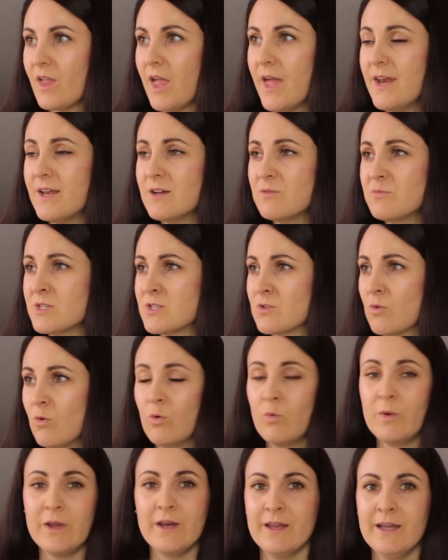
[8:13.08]
And it was
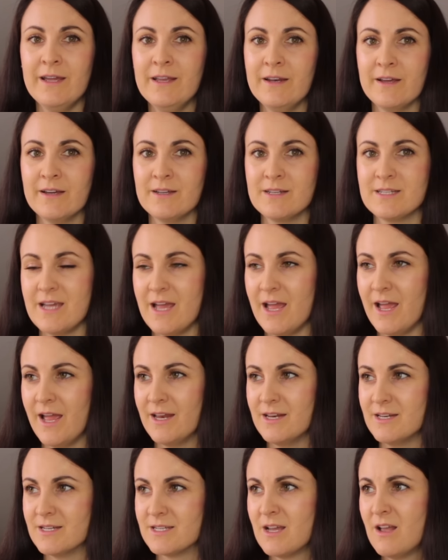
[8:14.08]
all we needed,
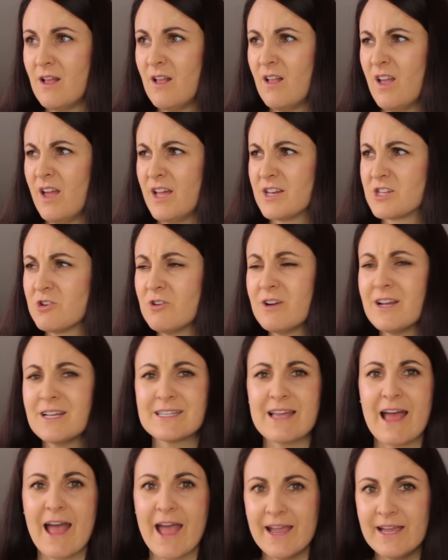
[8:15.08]
and it took
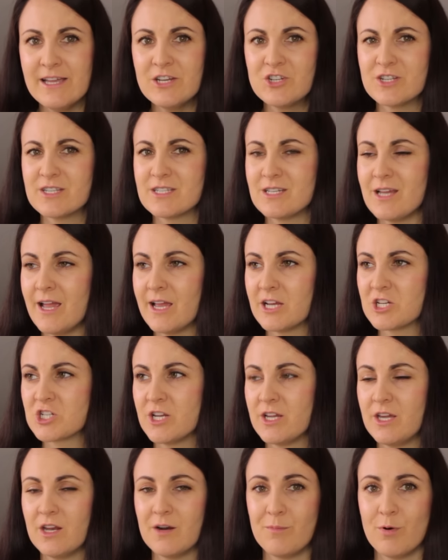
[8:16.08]
us ages to
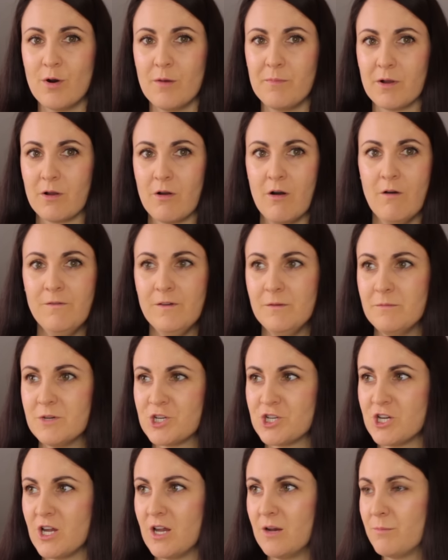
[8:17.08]
actually get a proper coffee
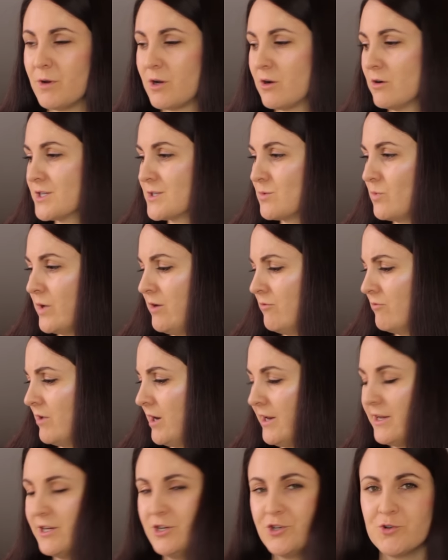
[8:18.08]
machine because we
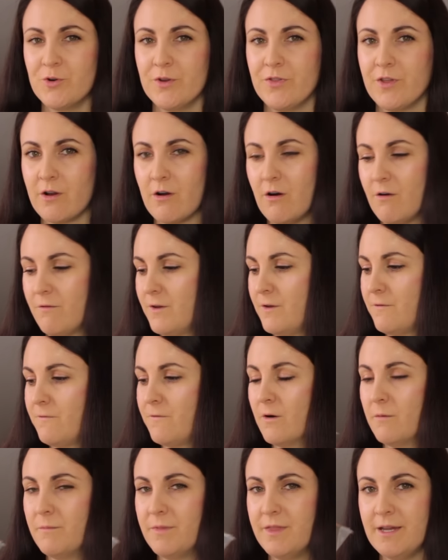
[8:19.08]
really enjoyed the coffee
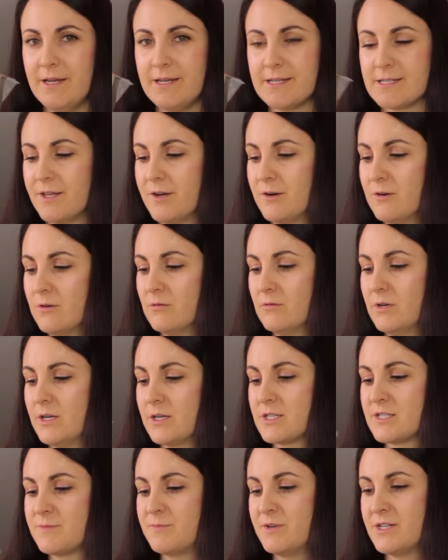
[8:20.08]
from these little
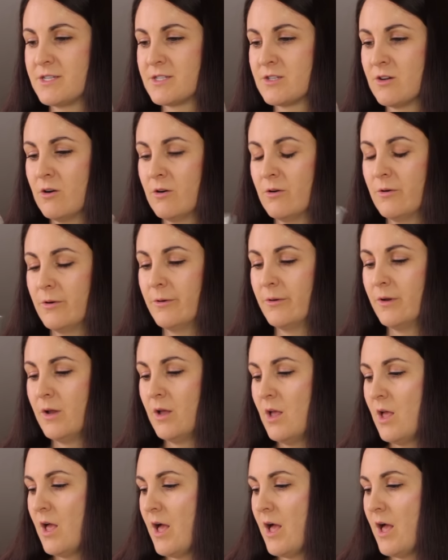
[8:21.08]
espresso